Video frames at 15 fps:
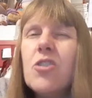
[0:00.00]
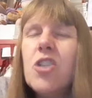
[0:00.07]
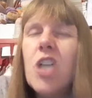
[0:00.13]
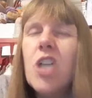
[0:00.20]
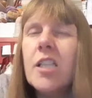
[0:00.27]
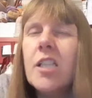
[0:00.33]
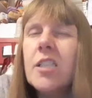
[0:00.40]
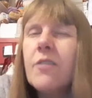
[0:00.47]

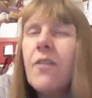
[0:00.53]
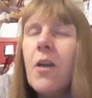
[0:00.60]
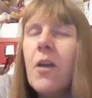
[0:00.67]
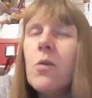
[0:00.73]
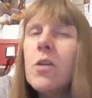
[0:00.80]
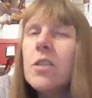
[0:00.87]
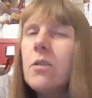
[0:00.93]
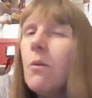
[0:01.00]
just
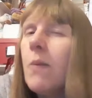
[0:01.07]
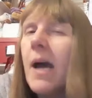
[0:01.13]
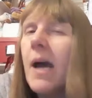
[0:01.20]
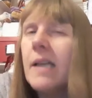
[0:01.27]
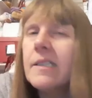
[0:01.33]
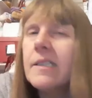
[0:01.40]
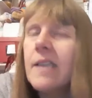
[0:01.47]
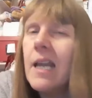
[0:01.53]
focus on
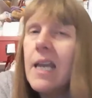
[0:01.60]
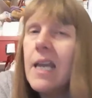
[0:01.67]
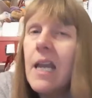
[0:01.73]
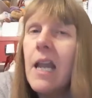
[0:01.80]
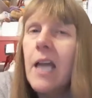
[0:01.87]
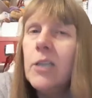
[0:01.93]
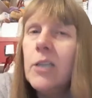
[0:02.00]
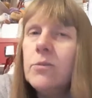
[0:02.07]
personality
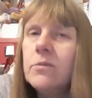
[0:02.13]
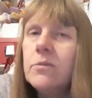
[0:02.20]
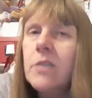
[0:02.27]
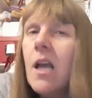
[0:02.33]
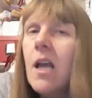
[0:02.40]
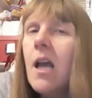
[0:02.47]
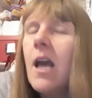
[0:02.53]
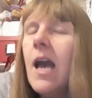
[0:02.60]
alone,
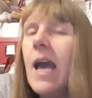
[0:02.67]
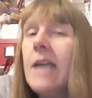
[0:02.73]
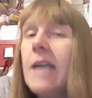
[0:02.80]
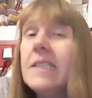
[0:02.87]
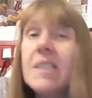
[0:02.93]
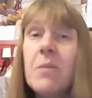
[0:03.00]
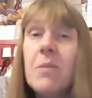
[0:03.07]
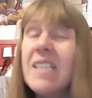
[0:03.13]

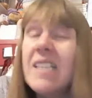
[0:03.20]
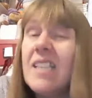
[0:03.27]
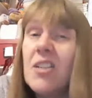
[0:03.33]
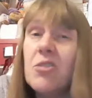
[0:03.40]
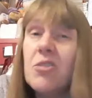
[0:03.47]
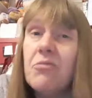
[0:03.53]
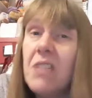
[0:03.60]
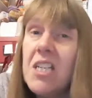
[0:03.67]
and some
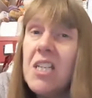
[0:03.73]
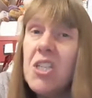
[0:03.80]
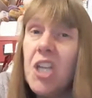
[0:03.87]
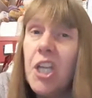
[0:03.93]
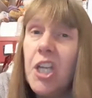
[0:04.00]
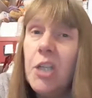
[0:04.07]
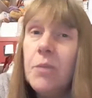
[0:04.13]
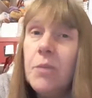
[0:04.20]
asexuals really
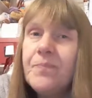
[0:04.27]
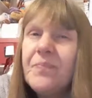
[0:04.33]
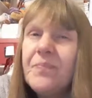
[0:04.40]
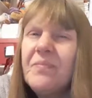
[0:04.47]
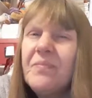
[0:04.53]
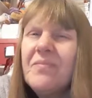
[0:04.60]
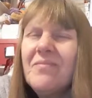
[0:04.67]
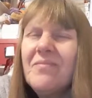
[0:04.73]
do.
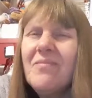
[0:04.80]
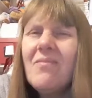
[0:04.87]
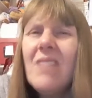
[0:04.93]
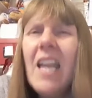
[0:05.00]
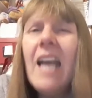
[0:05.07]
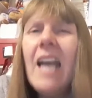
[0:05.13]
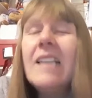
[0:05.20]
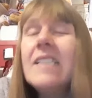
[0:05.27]

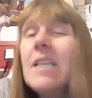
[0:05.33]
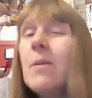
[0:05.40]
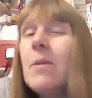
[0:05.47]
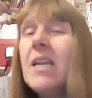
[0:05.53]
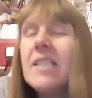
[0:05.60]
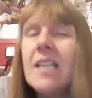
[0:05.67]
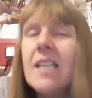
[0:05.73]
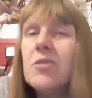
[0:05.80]
And some
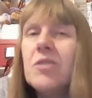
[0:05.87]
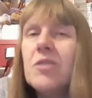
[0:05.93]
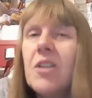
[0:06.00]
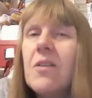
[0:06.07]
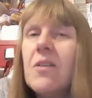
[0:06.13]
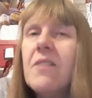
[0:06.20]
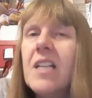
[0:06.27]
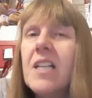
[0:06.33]
asexuals
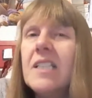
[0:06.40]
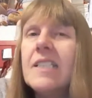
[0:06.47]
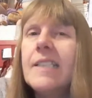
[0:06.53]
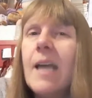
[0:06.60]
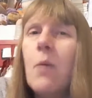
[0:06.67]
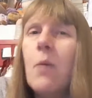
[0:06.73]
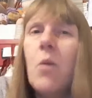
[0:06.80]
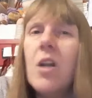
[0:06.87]
don't even
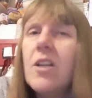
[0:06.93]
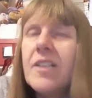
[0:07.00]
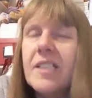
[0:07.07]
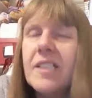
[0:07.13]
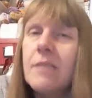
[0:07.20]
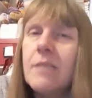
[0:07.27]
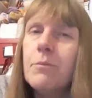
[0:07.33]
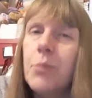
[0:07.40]
understand why
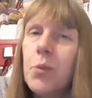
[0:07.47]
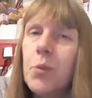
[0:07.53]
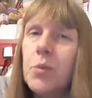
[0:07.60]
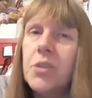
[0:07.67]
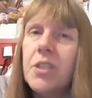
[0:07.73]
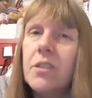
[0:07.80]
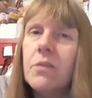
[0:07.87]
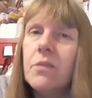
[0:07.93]
looks is
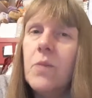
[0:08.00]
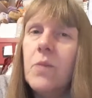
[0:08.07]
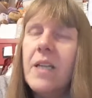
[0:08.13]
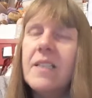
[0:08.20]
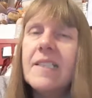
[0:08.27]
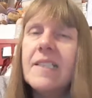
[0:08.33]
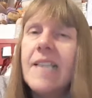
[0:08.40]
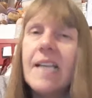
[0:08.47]
important
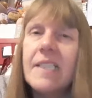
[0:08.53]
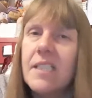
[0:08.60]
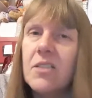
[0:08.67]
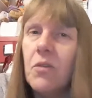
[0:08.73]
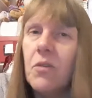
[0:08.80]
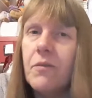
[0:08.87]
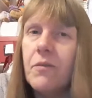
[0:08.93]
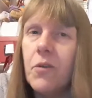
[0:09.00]
when sex
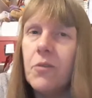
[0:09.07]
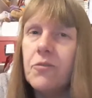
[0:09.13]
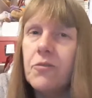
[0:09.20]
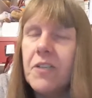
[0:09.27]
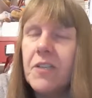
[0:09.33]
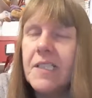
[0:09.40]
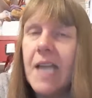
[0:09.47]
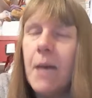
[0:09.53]
is not
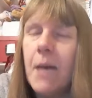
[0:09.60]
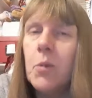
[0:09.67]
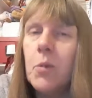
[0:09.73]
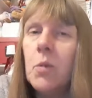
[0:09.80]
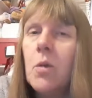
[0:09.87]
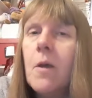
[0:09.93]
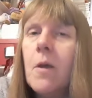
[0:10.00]
involved, for example.